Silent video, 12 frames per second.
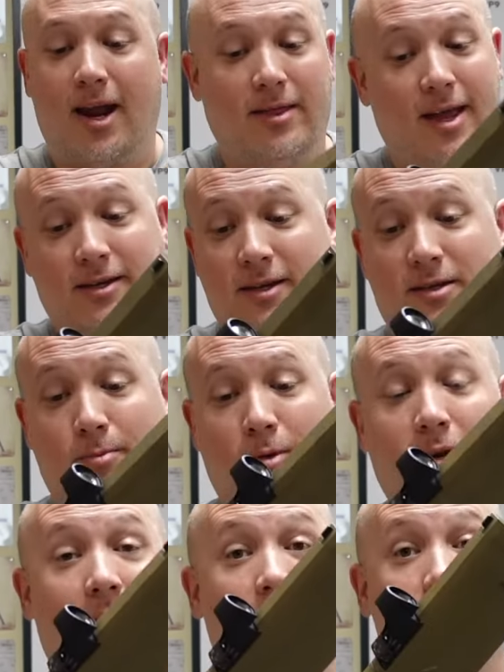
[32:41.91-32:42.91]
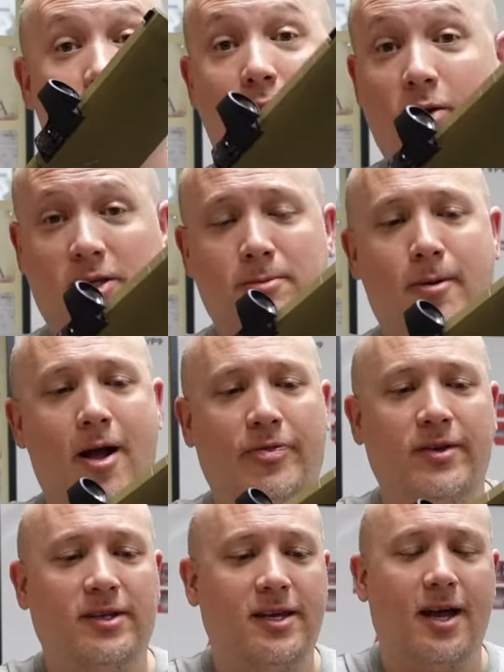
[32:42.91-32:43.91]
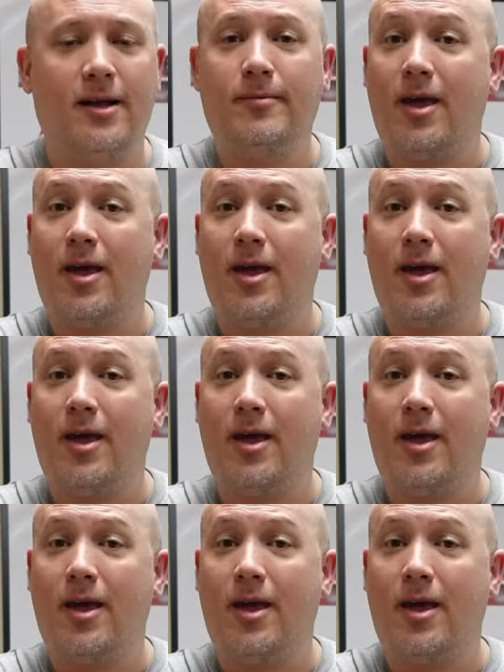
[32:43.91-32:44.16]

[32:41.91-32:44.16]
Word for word: and that's just something I noticed about this gun,